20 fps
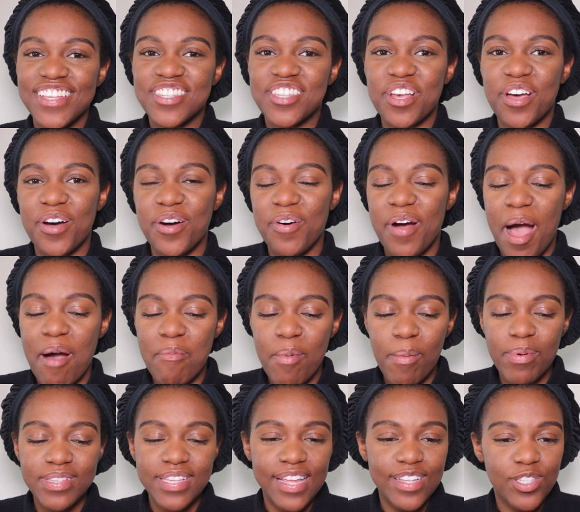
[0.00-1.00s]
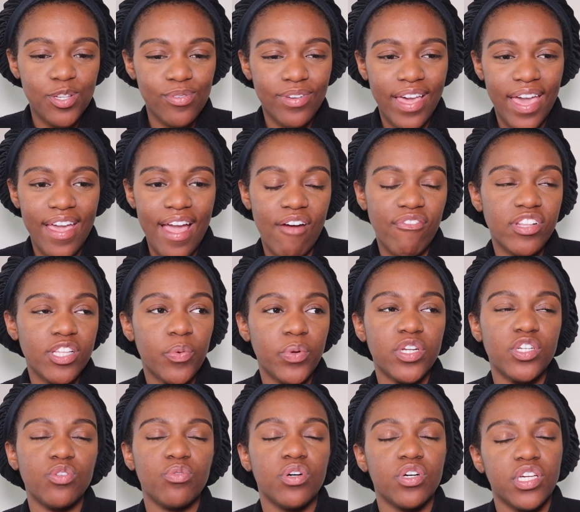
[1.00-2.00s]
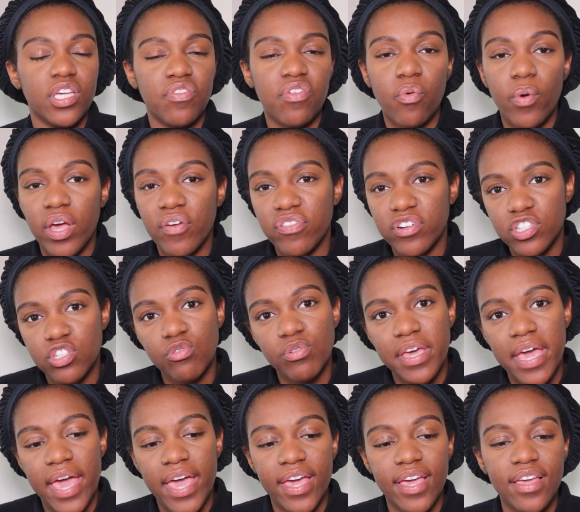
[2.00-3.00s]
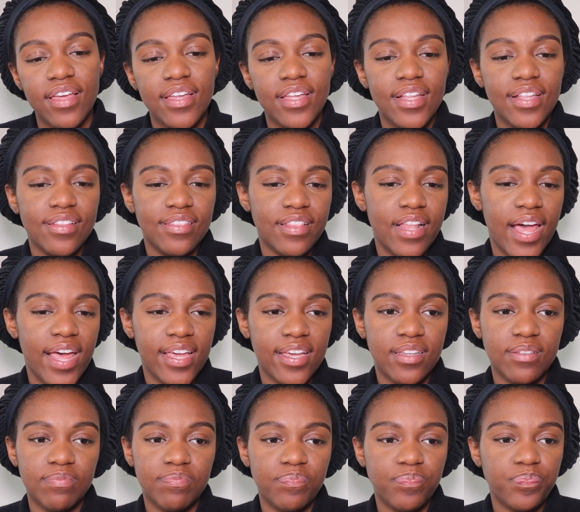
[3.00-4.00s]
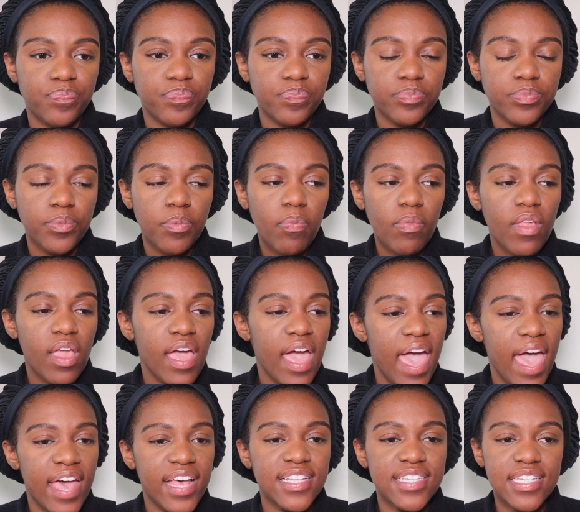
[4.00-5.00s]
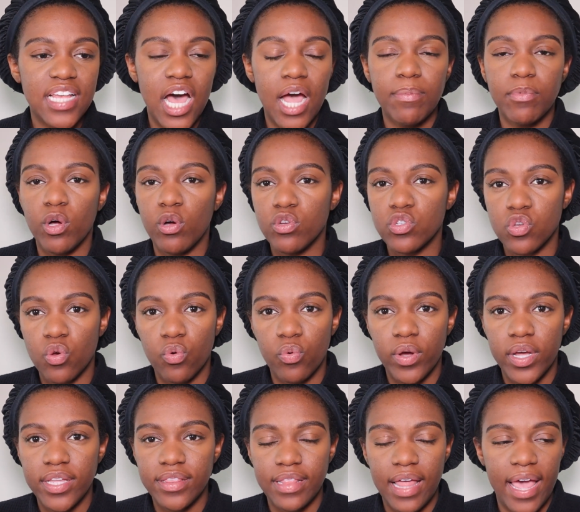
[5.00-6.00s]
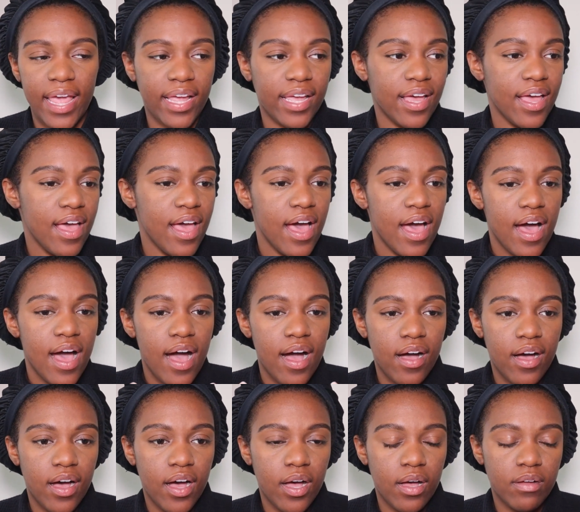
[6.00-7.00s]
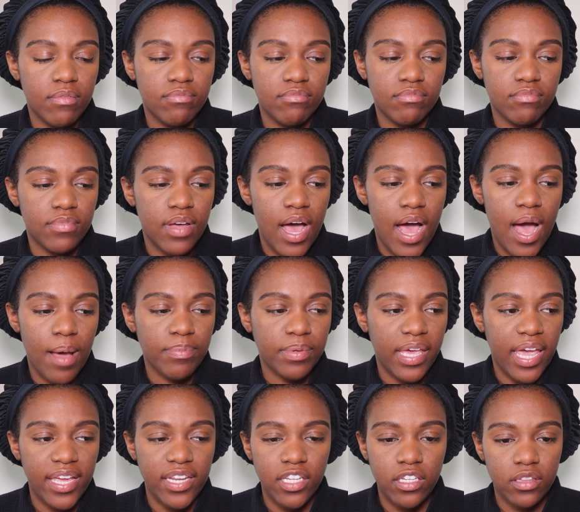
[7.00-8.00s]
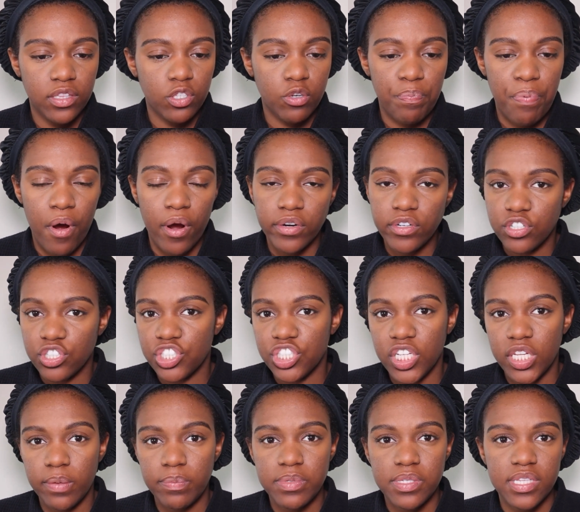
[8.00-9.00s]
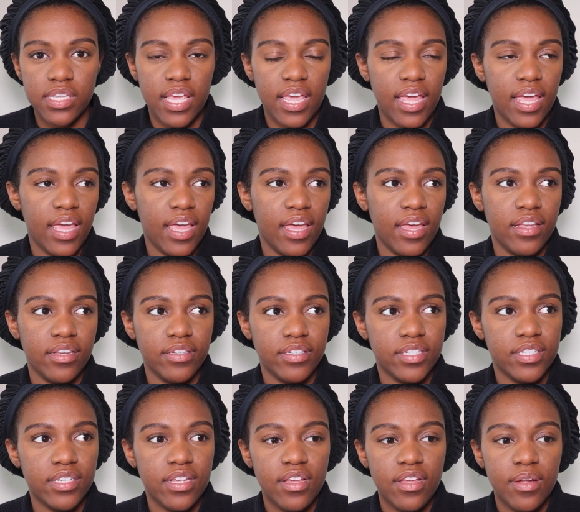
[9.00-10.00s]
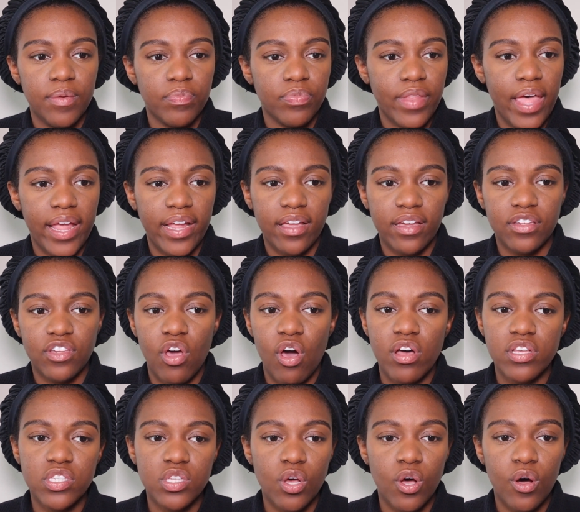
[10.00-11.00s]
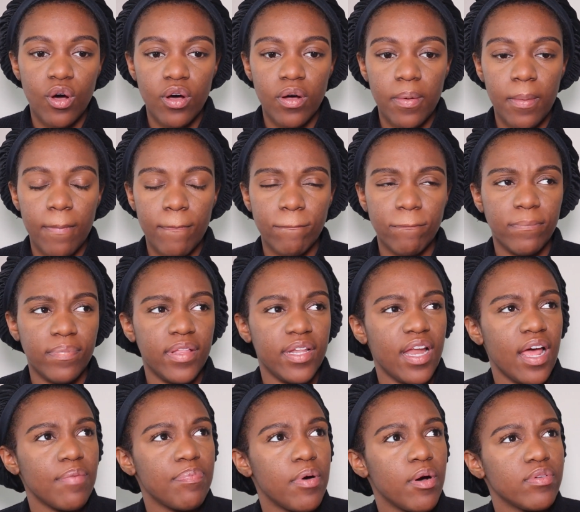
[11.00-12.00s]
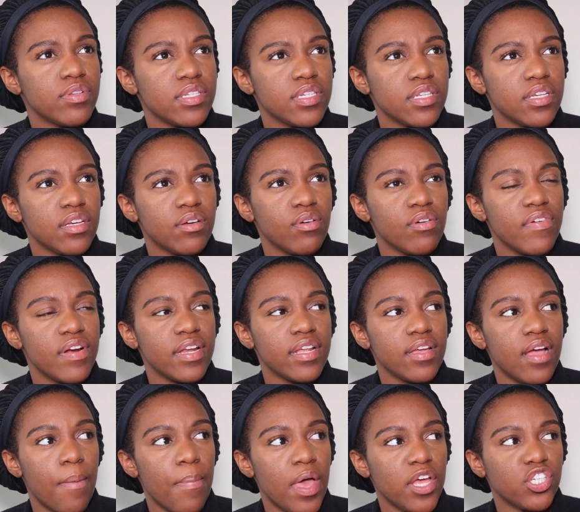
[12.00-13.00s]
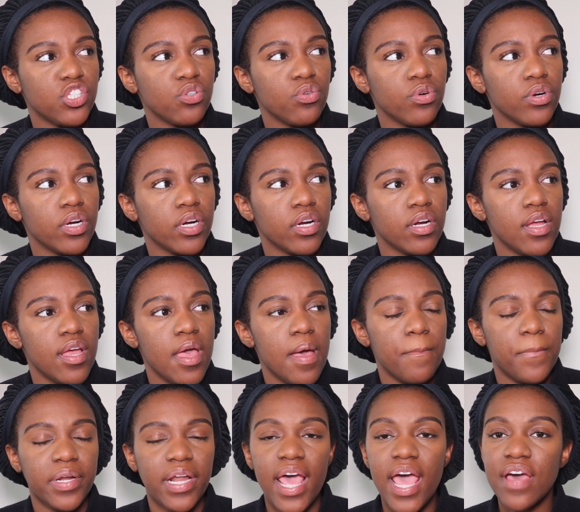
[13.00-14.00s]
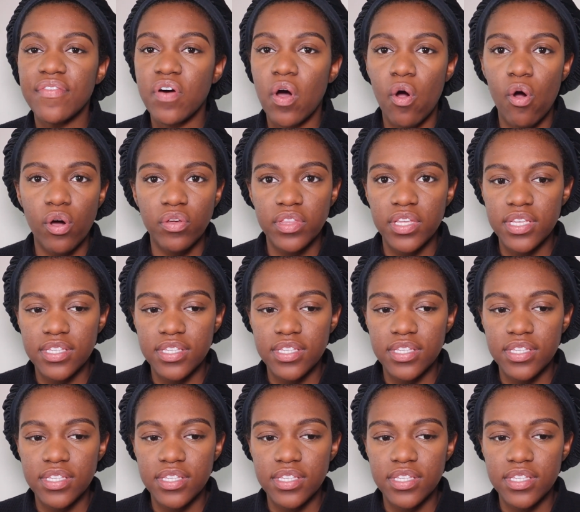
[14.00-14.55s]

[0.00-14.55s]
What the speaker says: So I'm almost at 2k. I really want to do a giveaway for 2k. Like as time goes on, like I'm gaining little partnerships, and like y'all saw, did I post it already? I'm not sure, but I have all